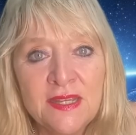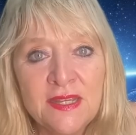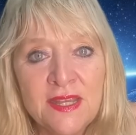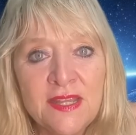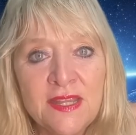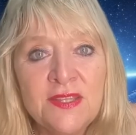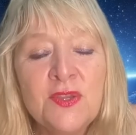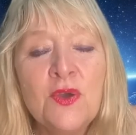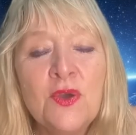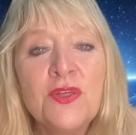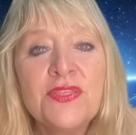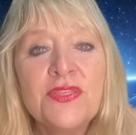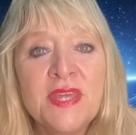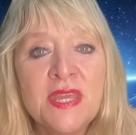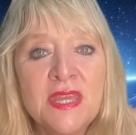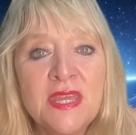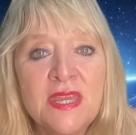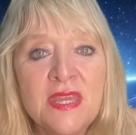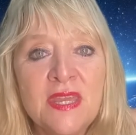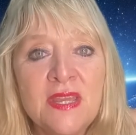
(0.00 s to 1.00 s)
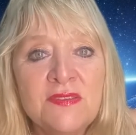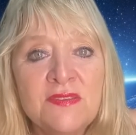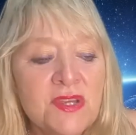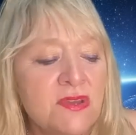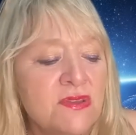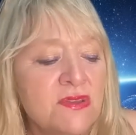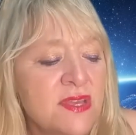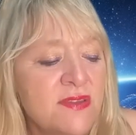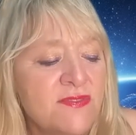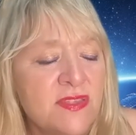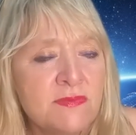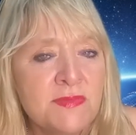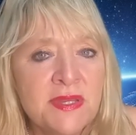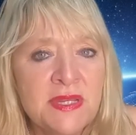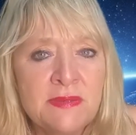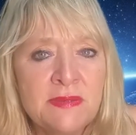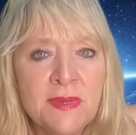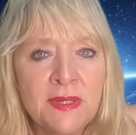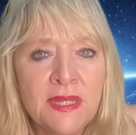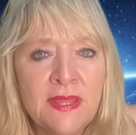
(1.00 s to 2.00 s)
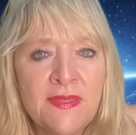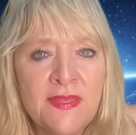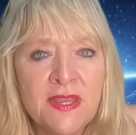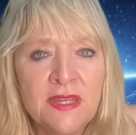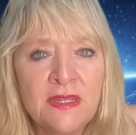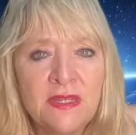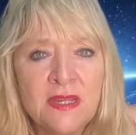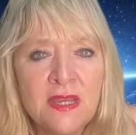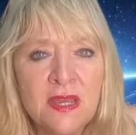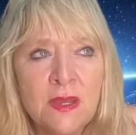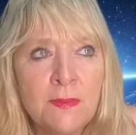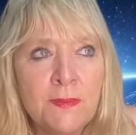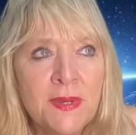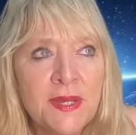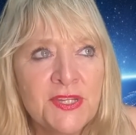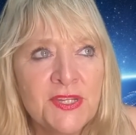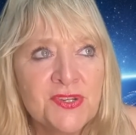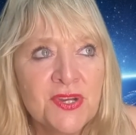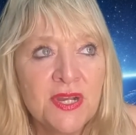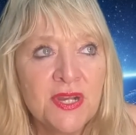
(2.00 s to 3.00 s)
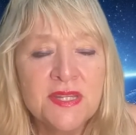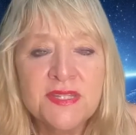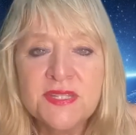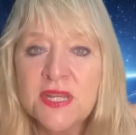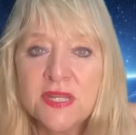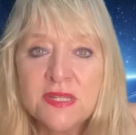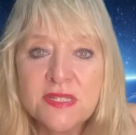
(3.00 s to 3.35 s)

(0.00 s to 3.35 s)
and you're thinking, don't give them any money, they're going to go and buy drugs.